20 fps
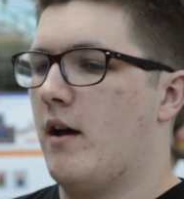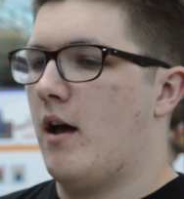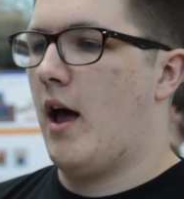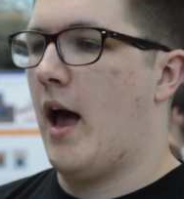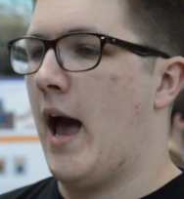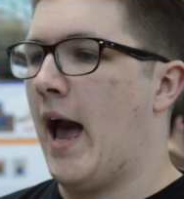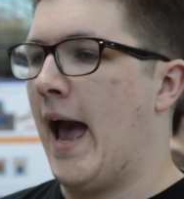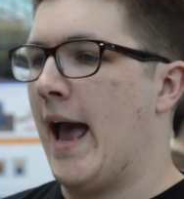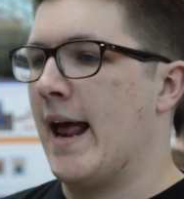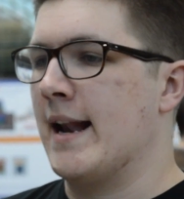
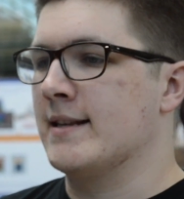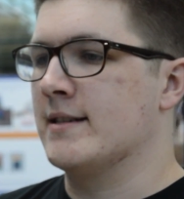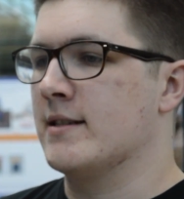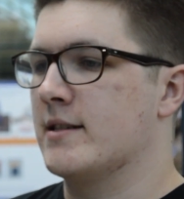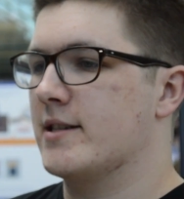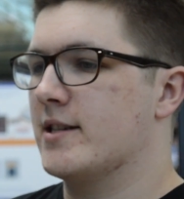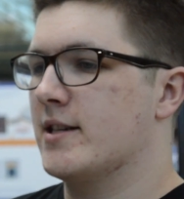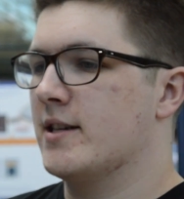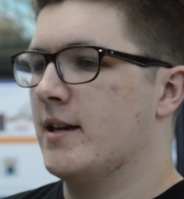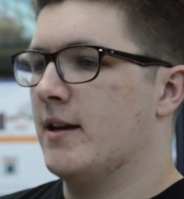And
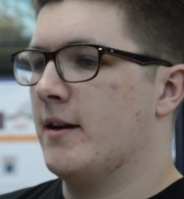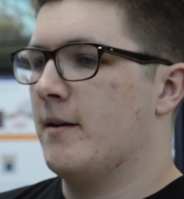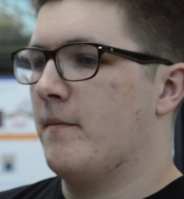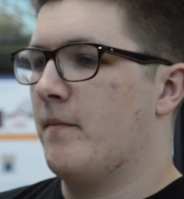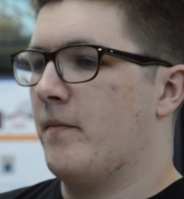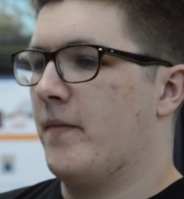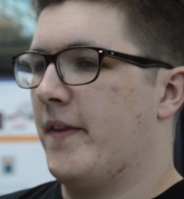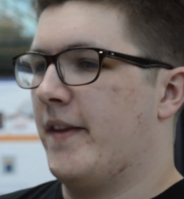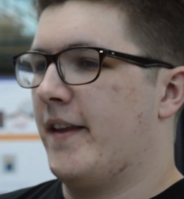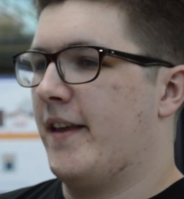
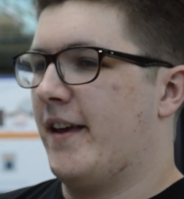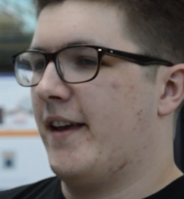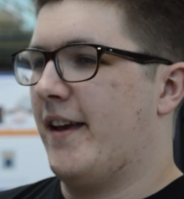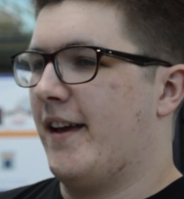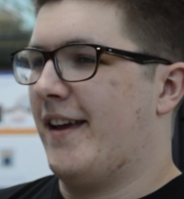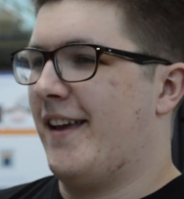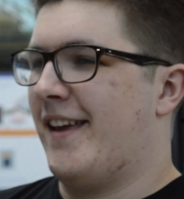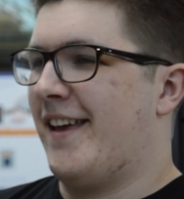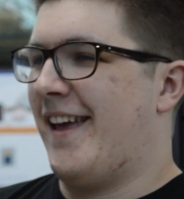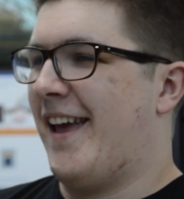
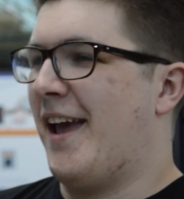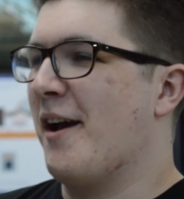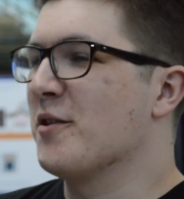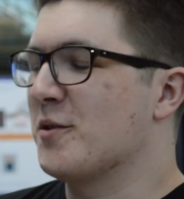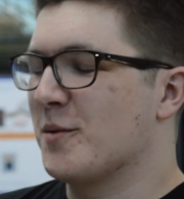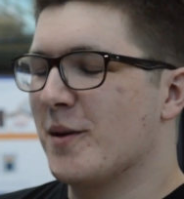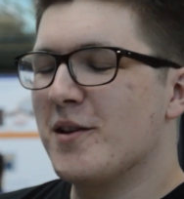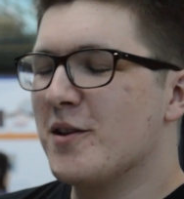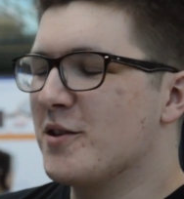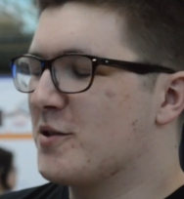it was
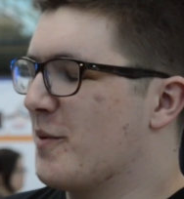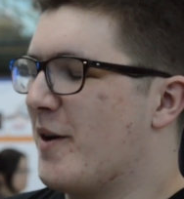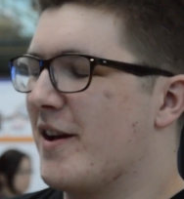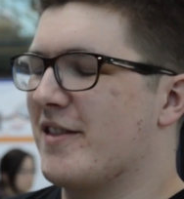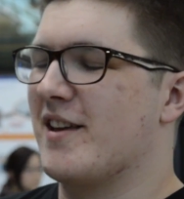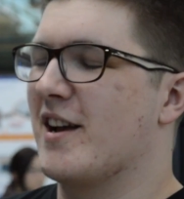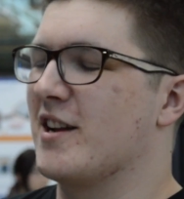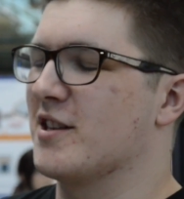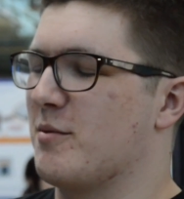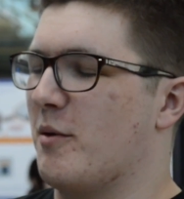one of those weird
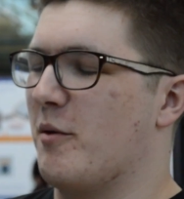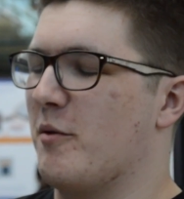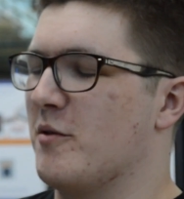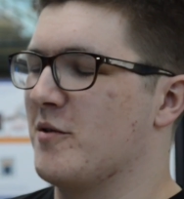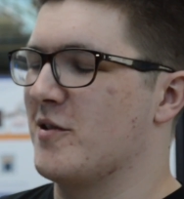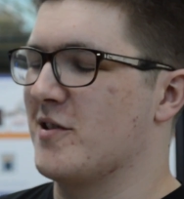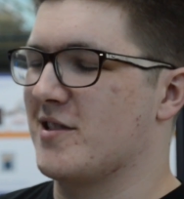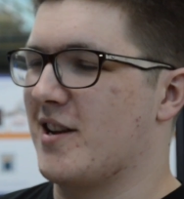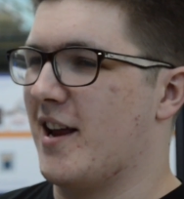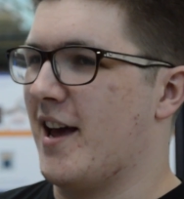things where we were
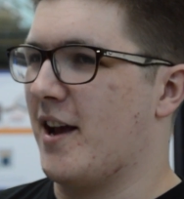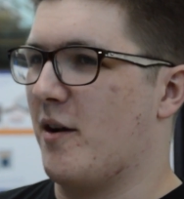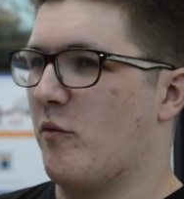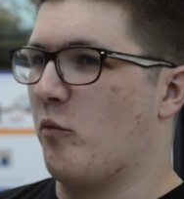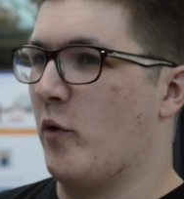just like,